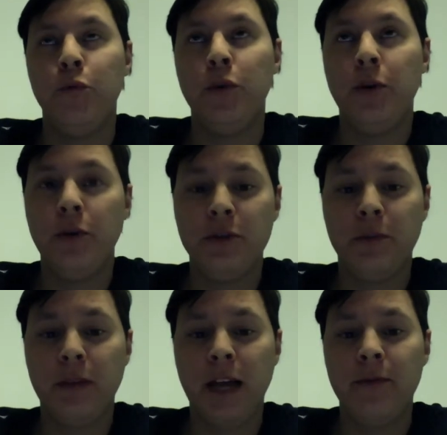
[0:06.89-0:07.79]
Twitter is a
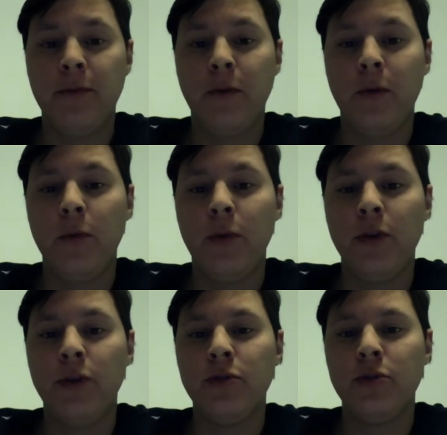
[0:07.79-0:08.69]
platform where
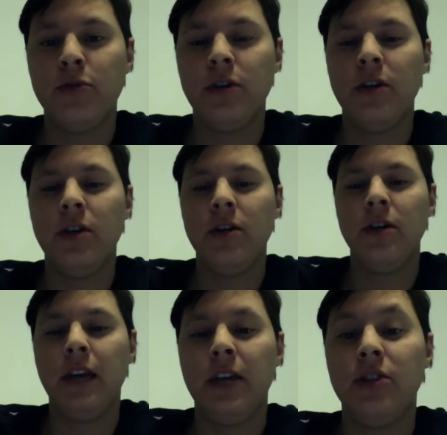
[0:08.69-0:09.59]
users
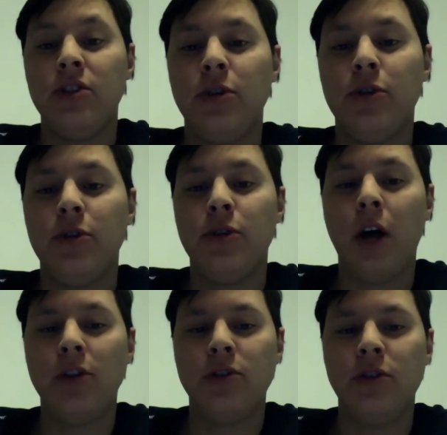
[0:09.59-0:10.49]
can share
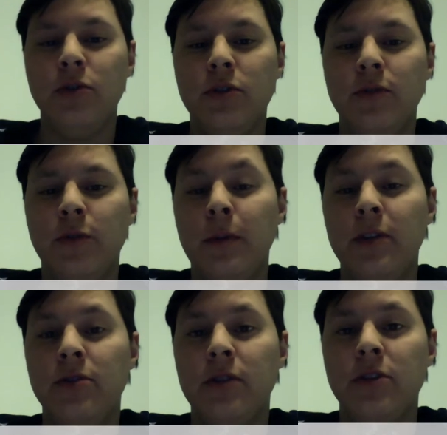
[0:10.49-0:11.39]
thoughts, news,
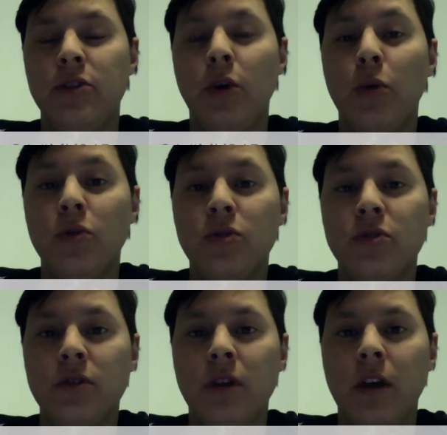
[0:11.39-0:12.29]
information, and
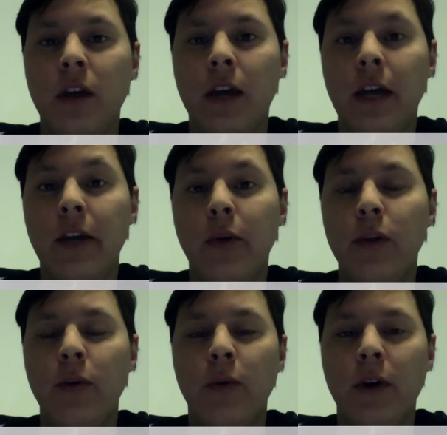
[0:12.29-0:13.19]
jokes in
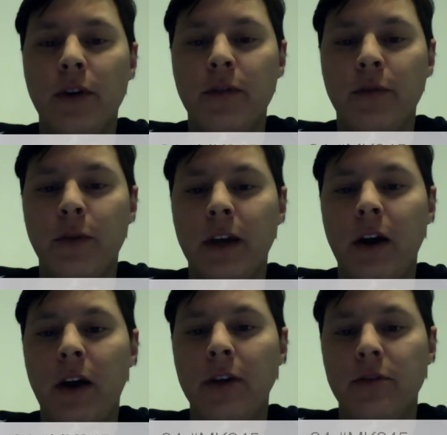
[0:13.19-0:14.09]
only 140
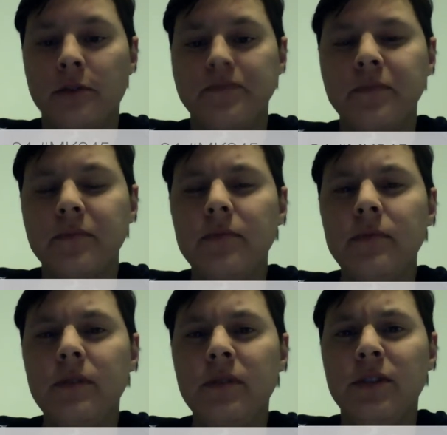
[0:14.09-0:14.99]
characters.
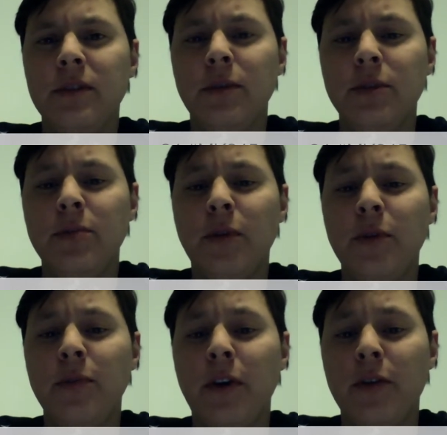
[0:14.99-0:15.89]
The most
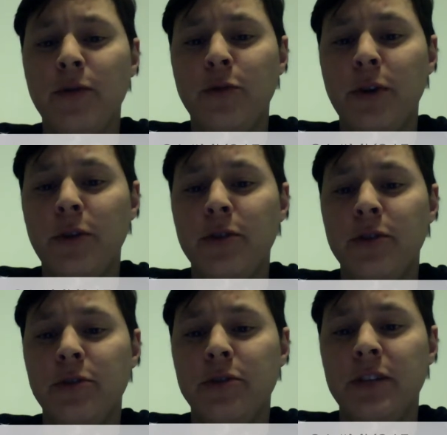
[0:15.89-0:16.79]
important part of Twitter is
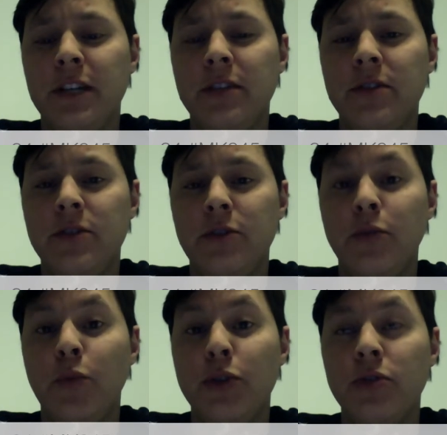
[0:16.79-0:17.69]
understanding
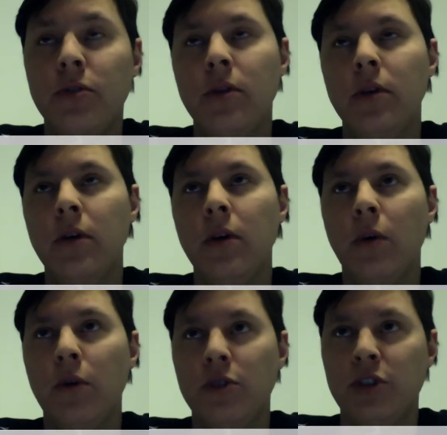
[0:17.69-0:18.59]
certain words
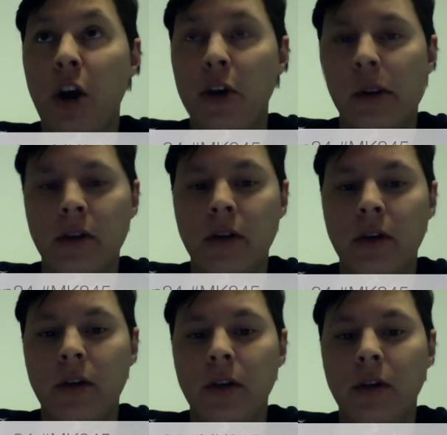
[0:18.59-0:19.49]
or jargon
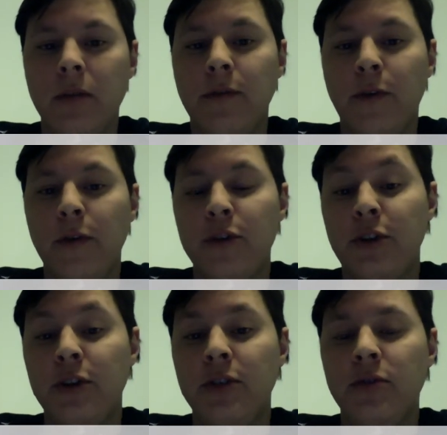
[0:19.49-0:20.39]
before
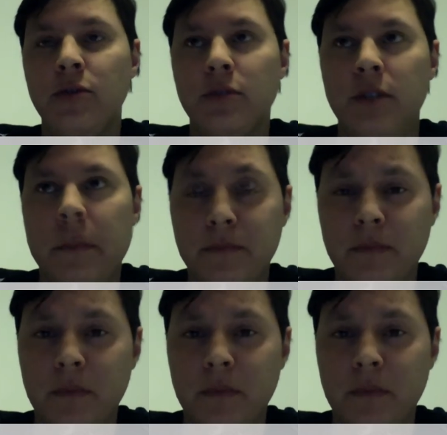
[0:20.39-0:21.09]
starting to use it.